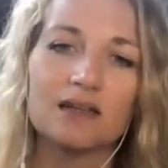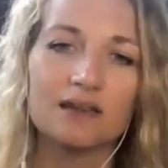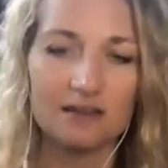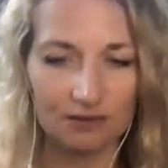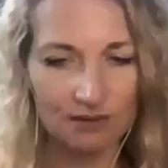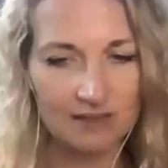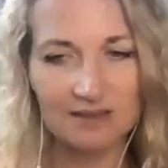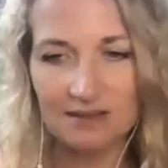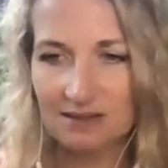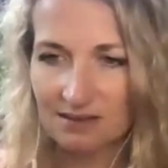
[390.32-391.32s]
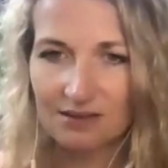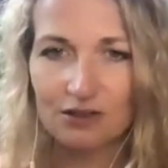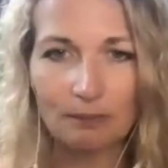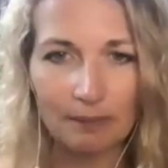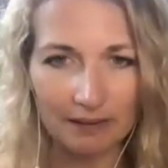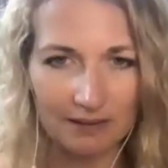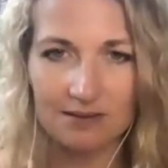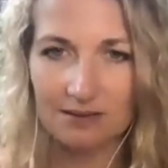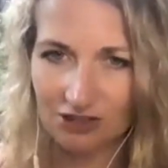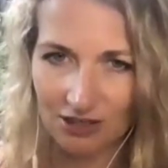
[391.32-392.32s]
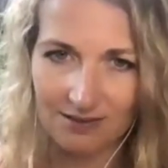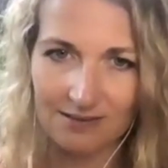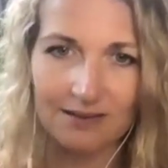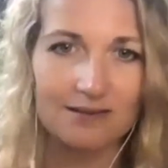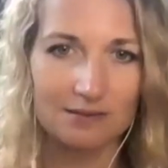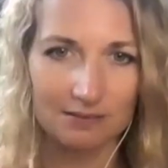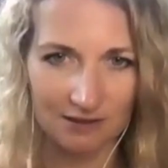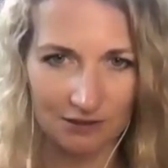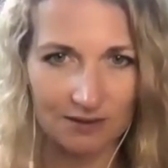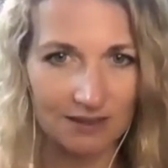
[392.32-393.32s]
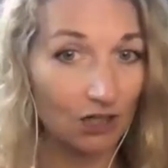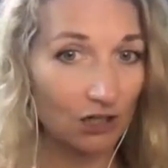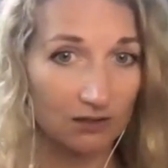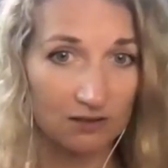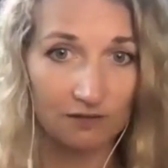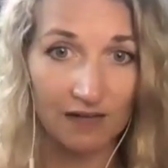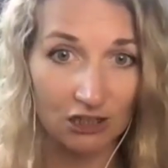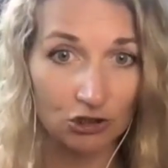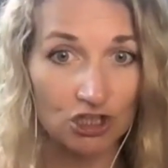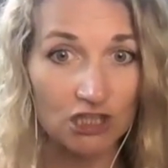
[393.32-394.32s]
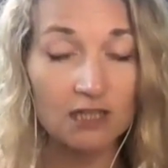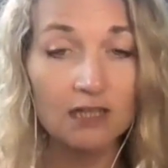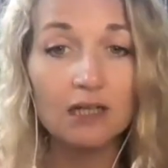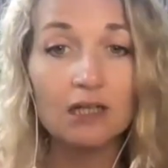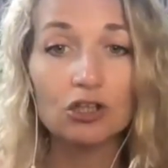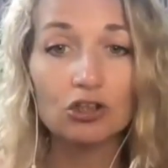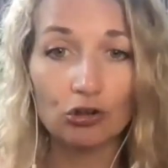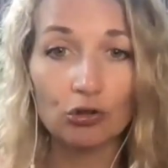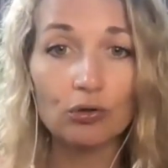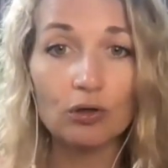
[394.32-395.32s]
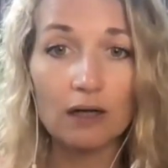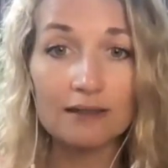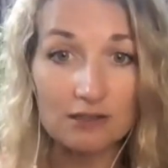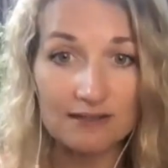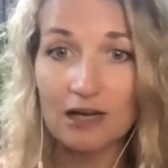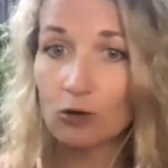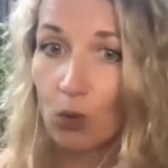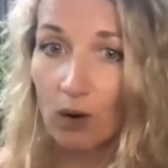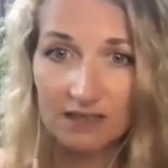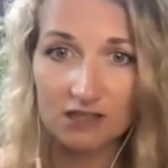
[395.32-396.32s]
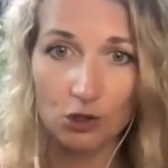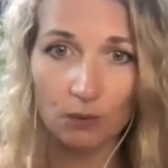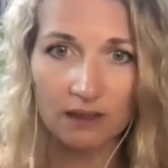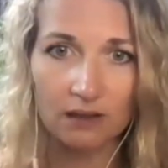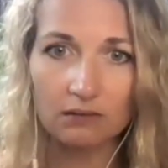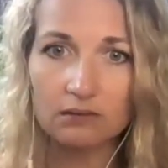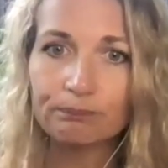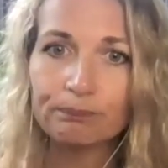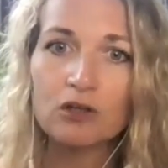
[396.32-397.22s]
your body is adjusting, so it's using a lot of energy to understand what is going on.